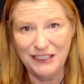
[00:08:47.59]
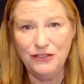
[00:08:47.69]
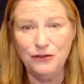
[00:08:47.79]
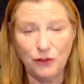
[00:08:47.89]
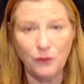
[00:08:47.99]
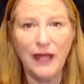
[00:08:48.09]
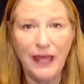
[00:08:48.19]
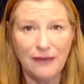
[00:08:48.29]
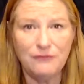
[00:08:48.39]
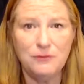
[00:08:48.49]
You don't
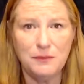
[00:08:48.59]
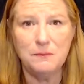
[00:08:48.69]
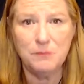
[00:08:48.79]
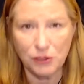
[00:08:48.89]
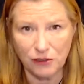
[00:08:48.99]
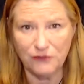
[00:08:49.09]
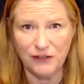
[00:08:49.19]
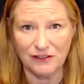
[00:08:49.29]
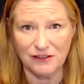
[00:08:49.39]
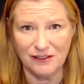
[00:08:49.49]
have to be
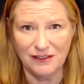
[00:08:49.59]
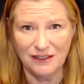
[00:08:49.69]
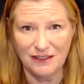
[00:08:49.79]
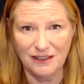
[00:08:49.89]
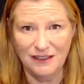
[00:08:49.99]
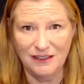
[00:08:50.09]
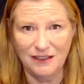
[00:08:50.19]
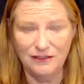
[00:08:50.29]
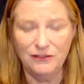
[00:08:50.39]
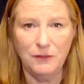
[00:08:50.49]
perfect
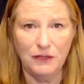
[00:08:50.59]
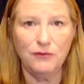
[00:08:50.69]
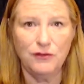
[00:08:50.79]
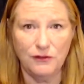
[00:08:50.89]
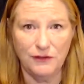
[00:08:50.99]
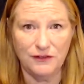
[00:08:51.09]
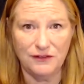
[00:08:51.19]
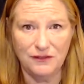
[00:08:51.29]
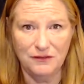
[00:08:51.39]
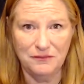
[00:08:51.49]
to be of service.